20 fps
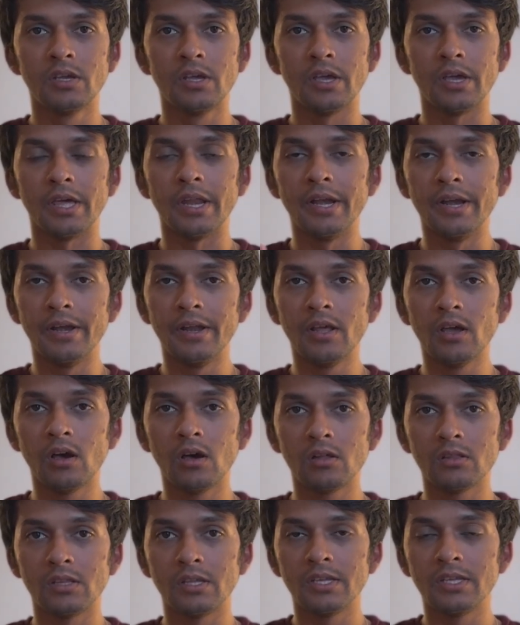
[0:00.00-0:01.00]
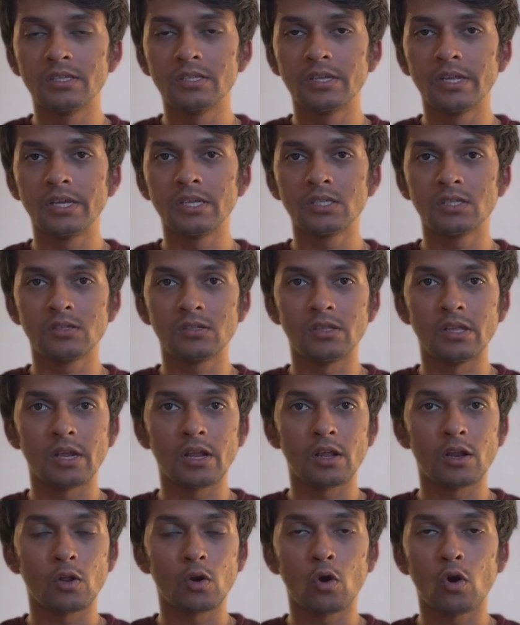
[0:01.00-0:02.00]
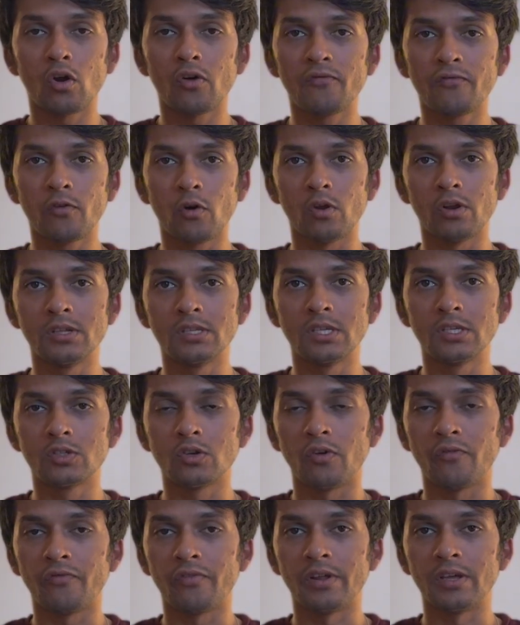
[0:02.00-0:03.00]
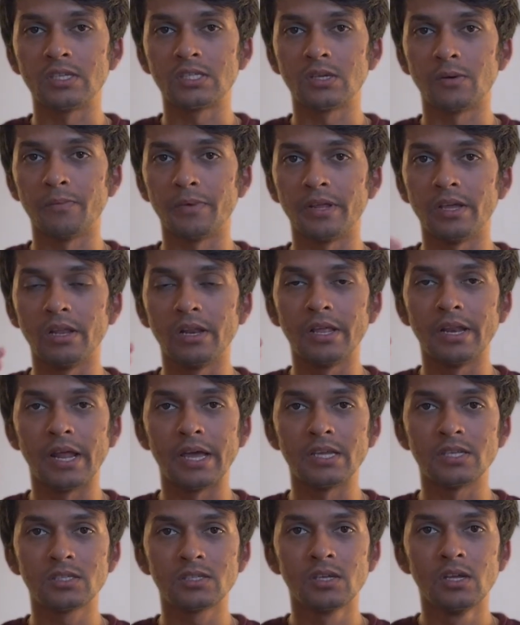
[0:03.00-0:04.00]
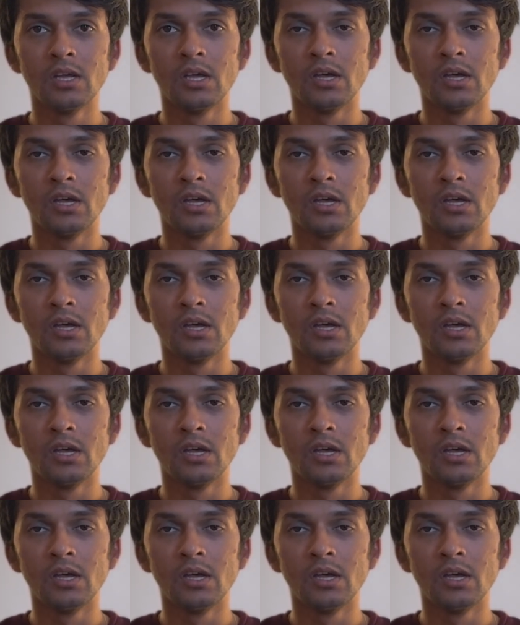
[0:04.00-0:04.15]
In India, these days, there are a lot of colleges offering some really nice